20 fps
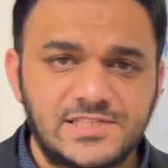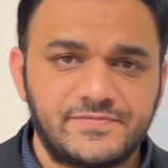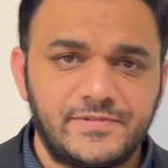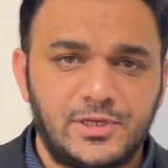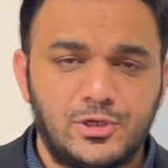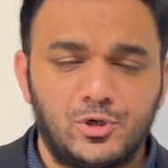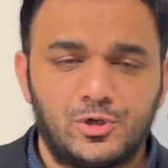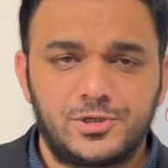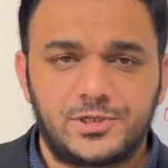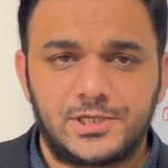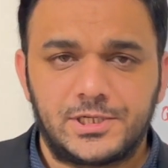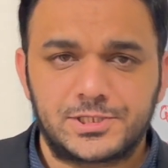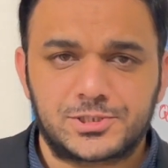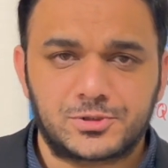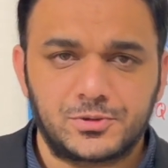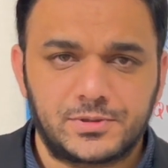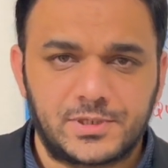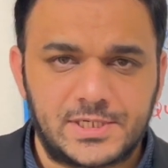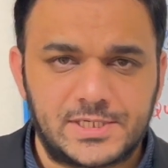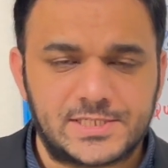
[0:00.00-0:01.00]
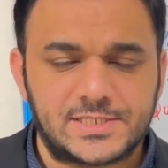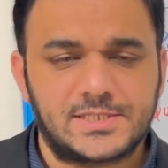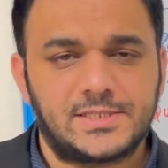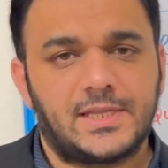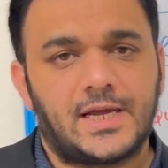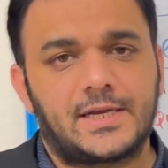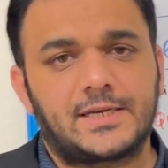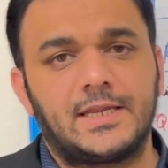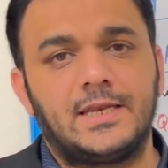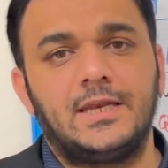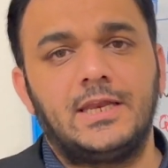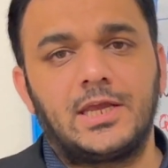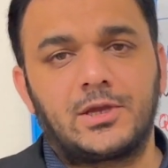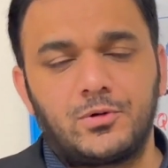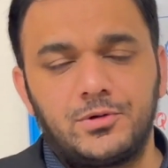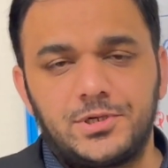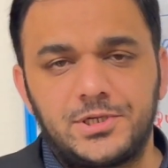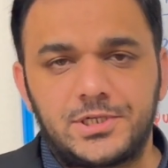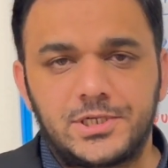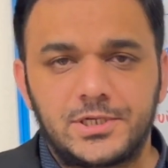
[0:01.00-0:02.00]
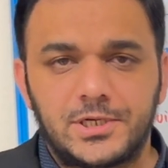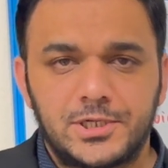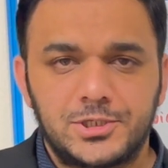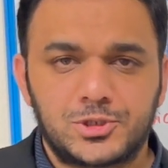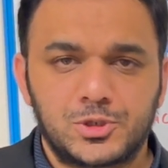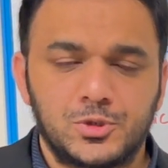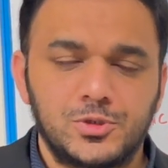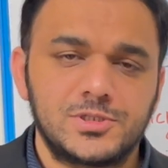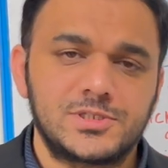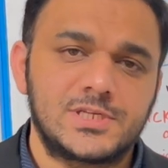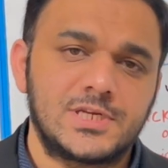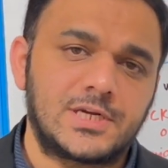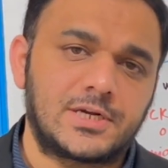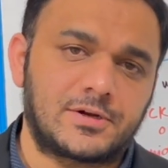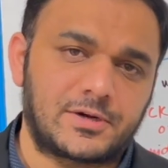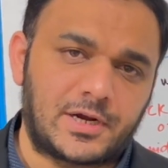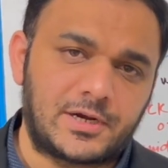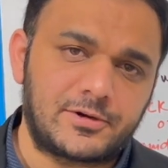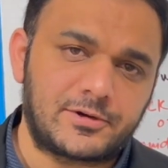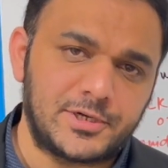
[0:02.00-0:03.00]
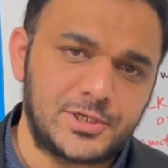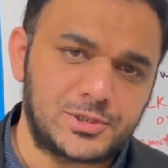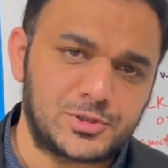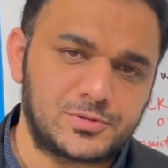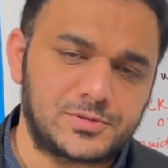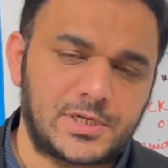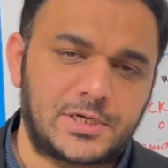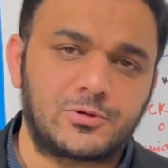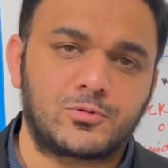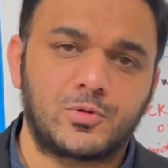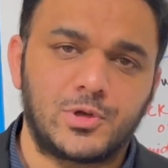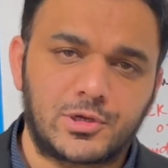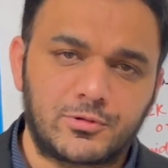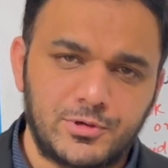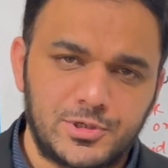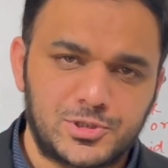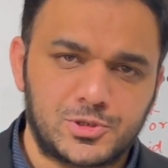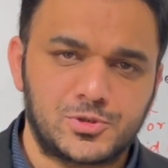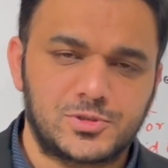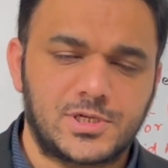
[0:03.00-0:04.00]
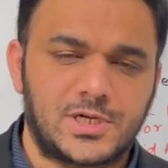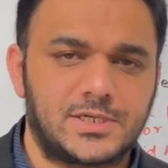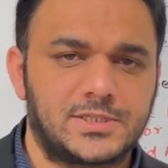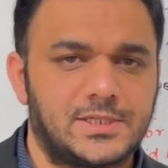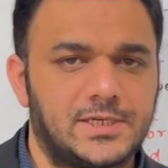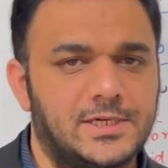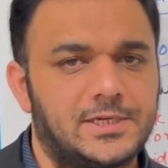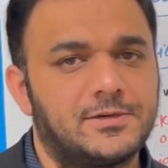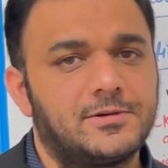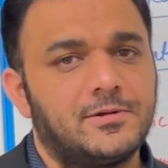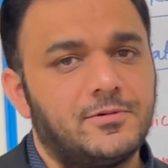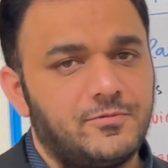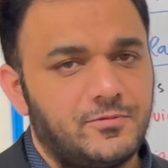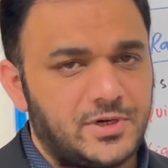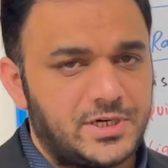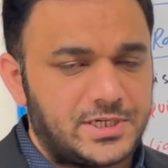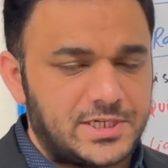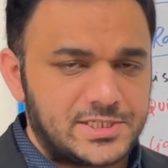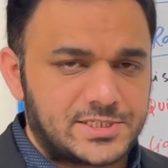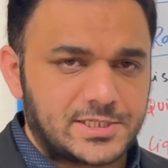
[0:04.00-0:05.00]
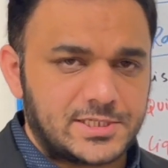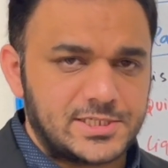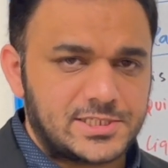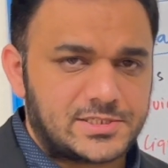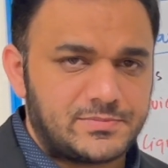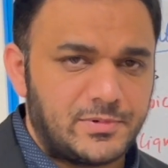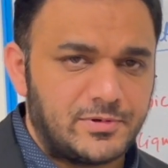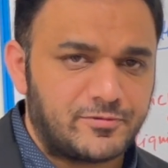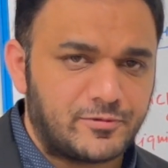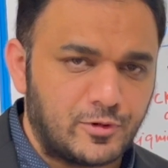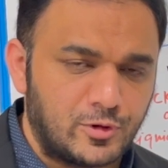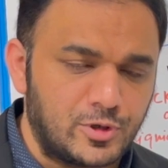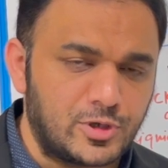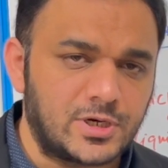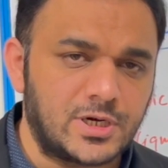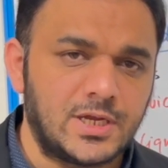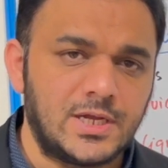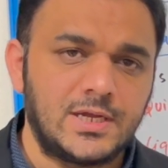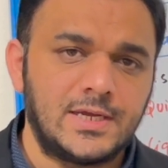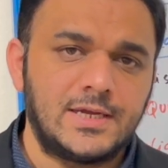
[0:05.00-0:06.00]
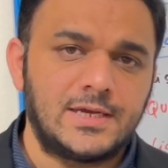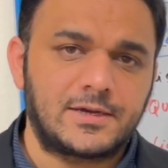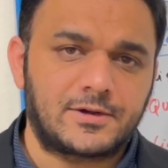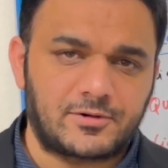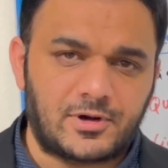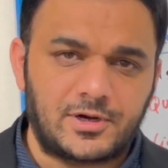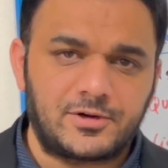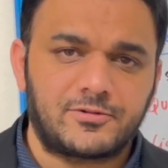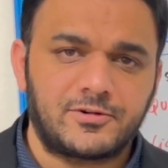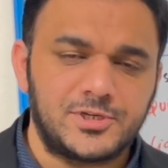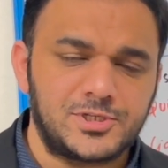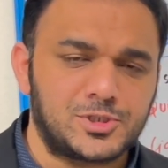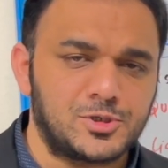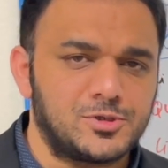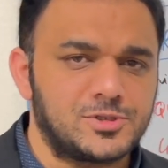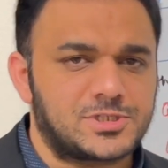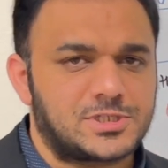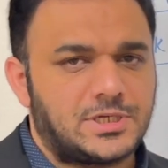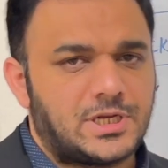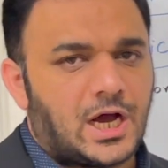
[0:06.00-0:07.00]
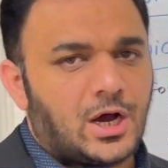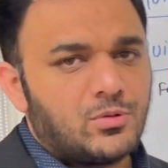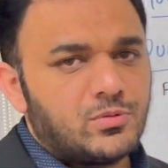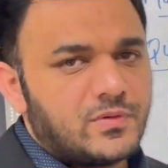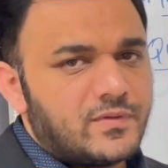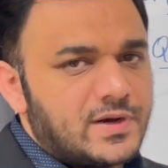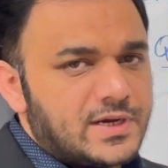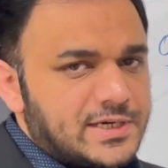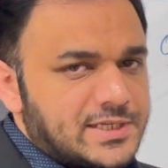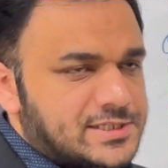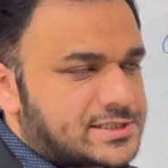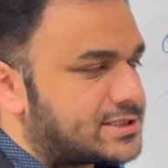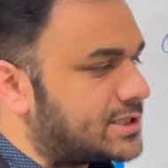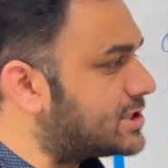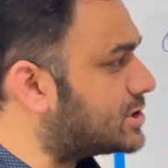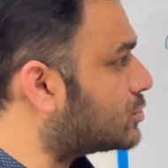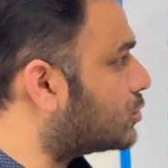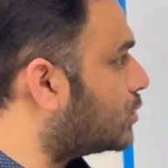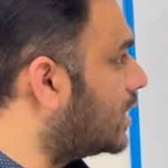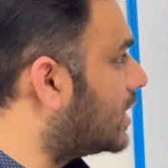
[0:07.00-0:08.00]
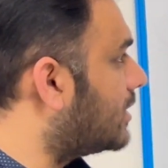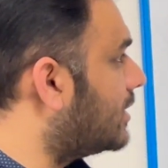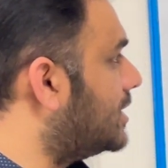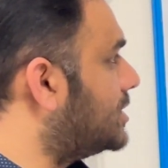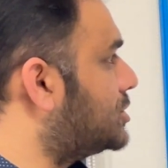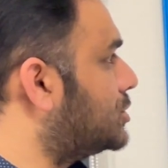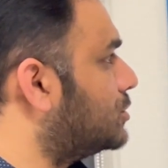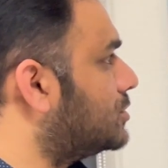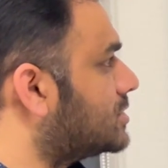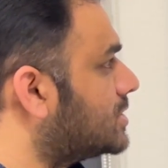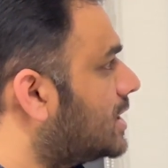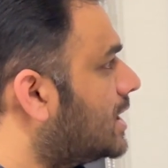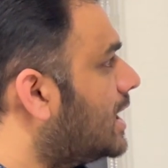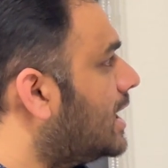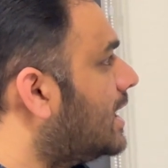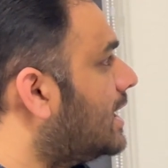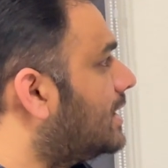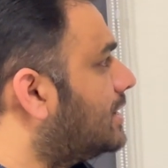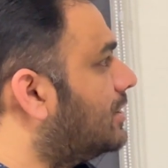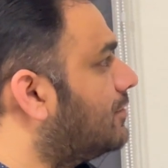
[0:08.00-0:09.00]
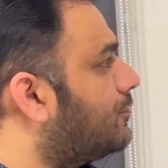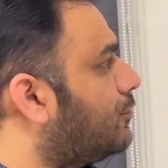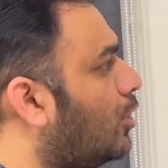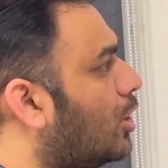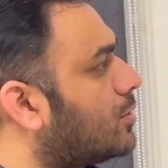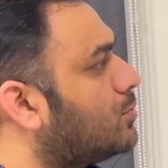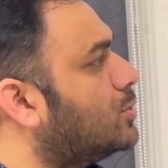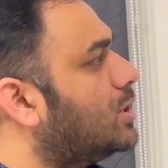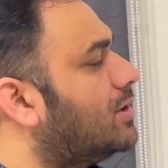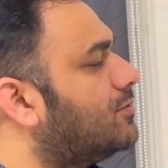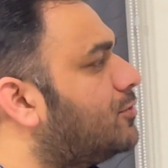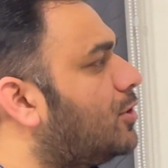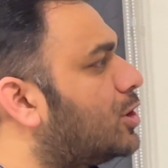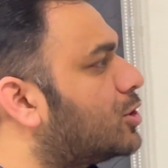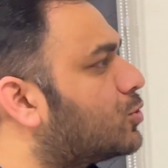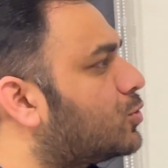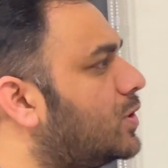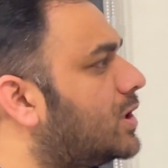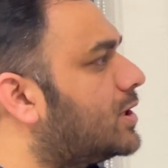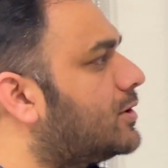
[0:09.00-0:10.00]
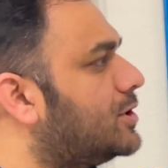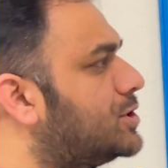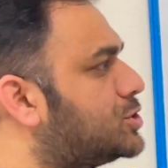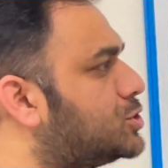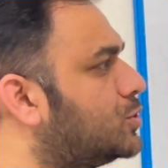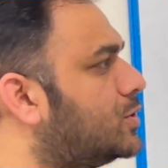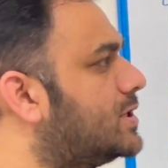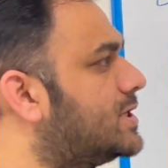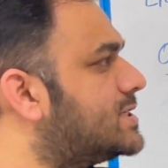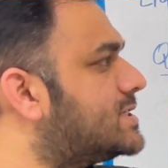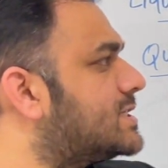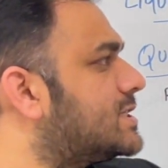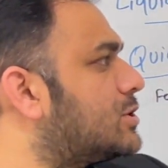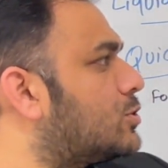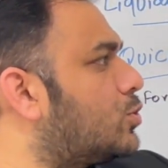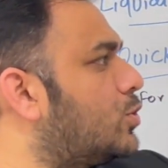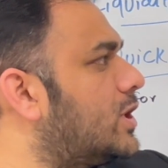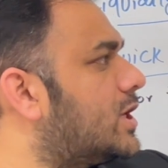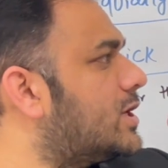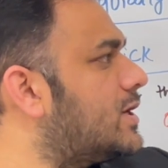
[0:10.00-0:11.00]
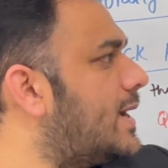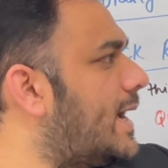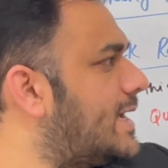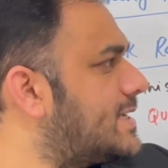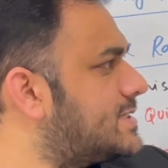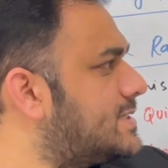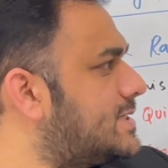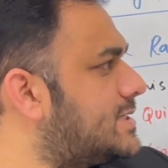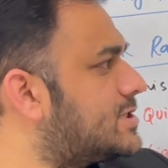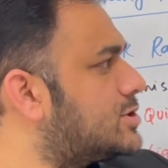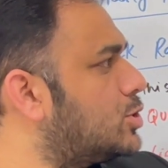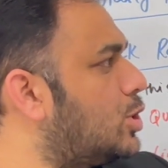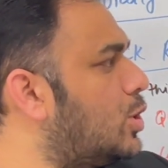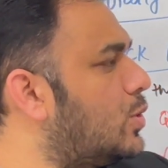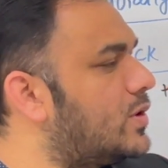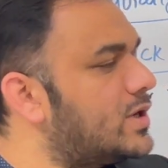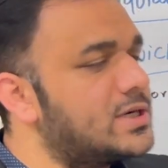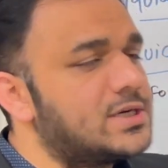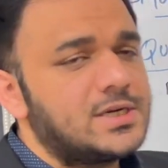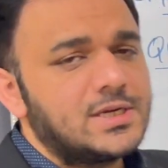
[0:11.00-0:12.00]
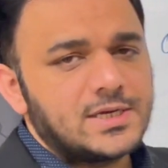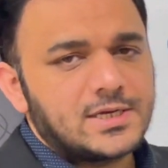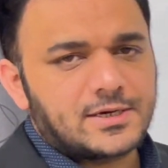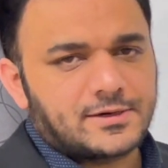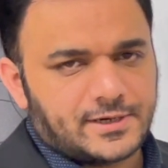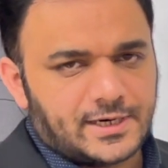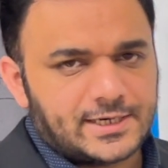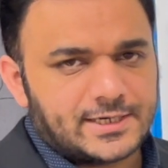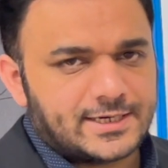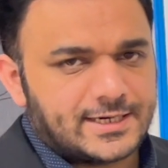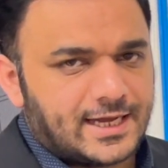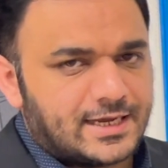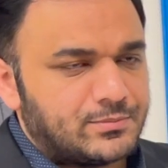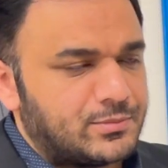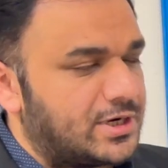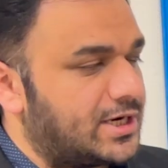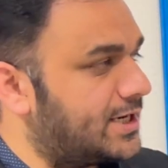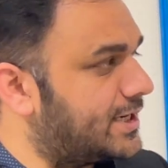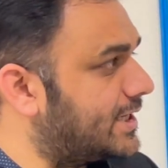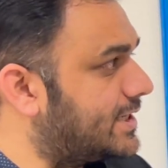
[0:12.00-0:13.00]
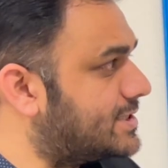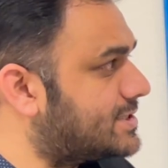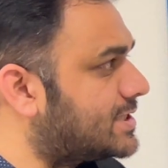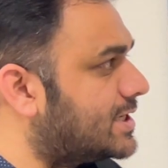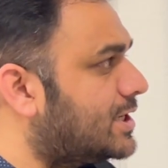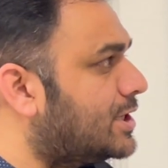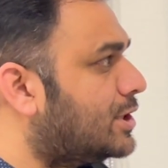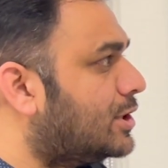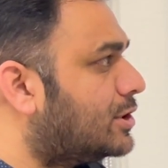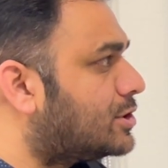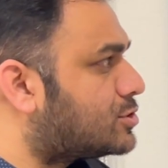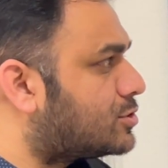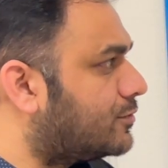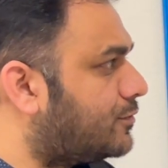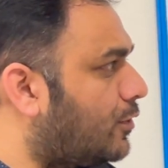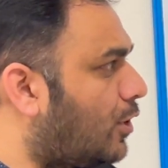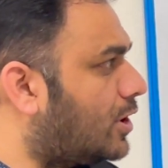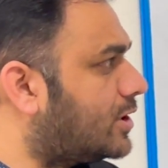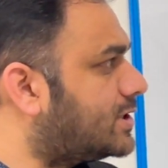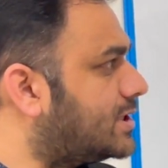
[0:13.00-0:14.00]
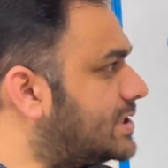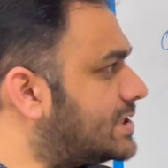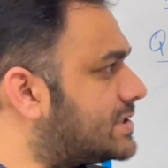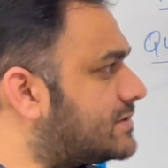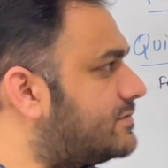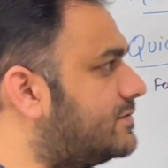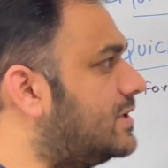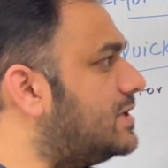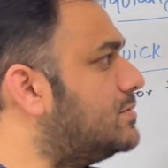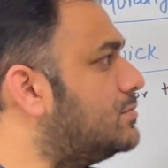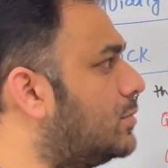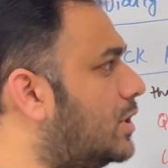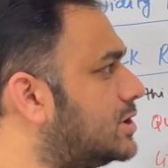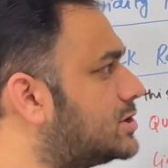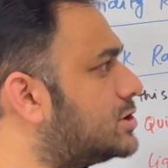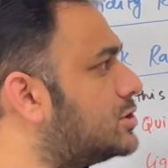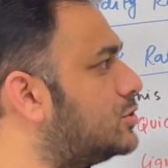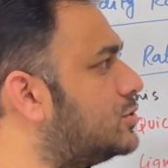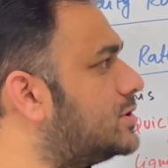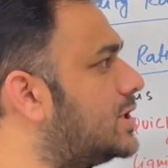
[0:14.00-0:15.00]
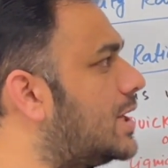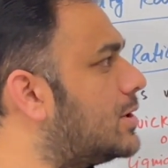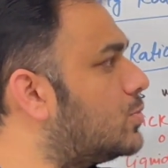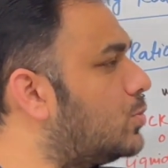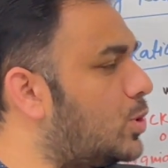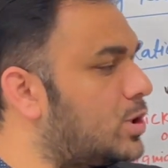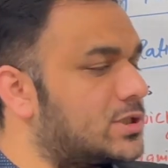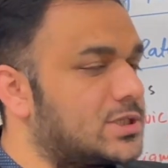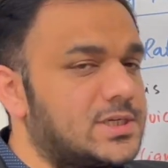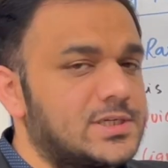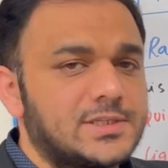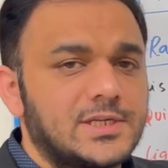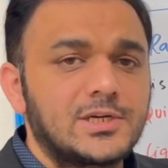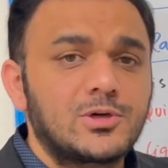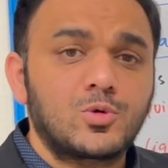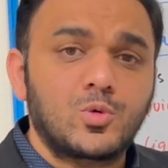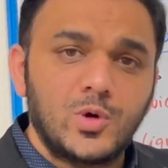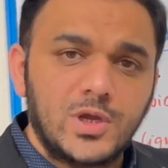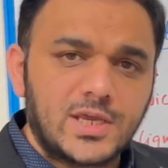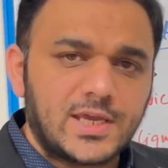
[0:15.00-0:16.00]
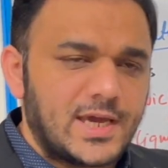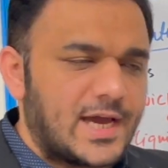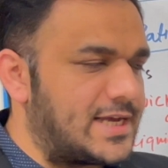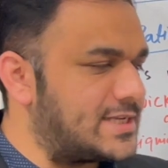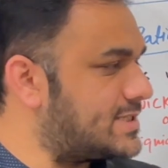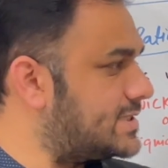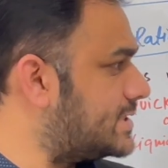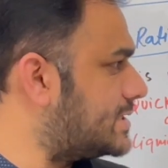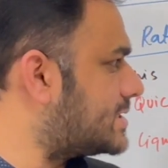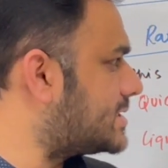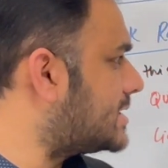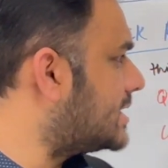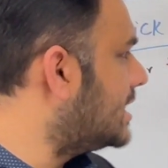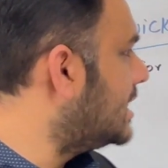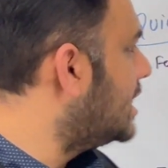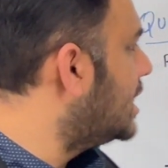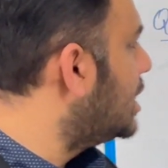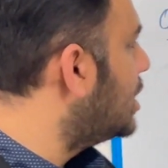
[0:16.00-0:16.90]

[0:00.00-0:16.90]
we know, dear students, that in liquidity ratios, current ratios and quick ratios are there. We discussed before current ratios. Now we will discuss quick ratios. The formula for quick ratio is quick assets over current liabilities. So for this, we must know that what are the quick assets.